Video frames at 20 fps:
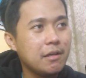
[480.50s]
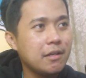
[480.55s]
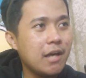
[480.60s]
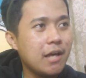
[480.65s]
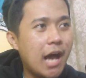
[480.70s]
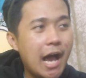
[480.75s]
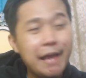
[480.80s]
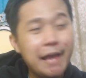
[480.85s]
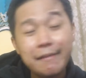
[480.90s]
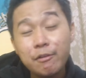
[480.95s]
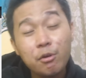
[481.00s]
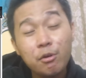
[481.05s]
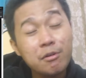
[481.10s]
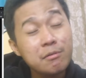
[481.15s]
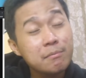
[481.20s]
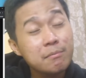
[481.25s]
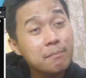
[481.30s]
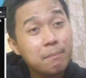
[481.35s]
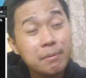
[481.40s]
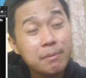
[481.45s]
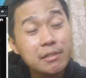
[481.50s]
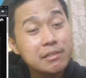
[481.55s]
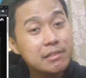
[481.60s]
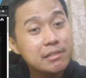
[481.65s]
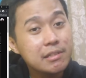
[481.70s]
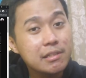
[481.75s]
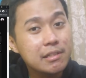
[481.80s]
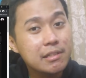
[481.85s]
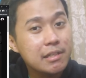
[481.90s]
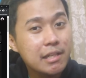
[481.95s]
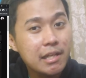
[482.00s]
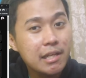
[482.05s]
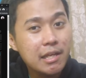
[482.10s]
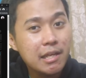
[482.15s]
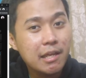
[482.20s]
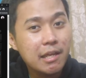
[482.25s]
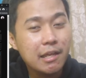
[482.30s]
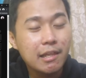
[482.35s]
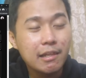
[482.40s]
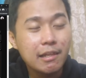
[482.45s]
I don't
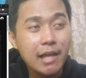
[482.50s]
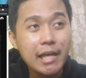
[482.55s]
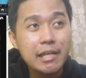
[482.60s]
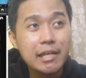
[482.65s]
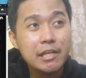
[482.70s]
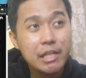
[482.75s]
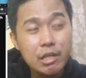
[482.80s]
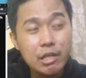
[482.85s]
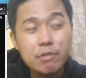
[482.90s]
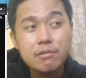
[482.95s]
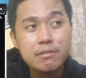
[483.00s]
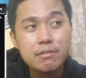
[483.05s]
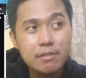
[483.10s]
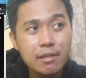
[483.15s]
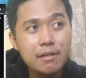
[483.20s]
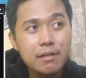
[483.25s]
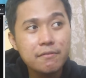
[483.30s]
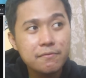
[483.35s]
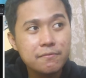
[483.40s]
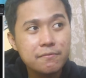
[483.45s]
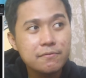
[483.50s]
personally like cute stuff,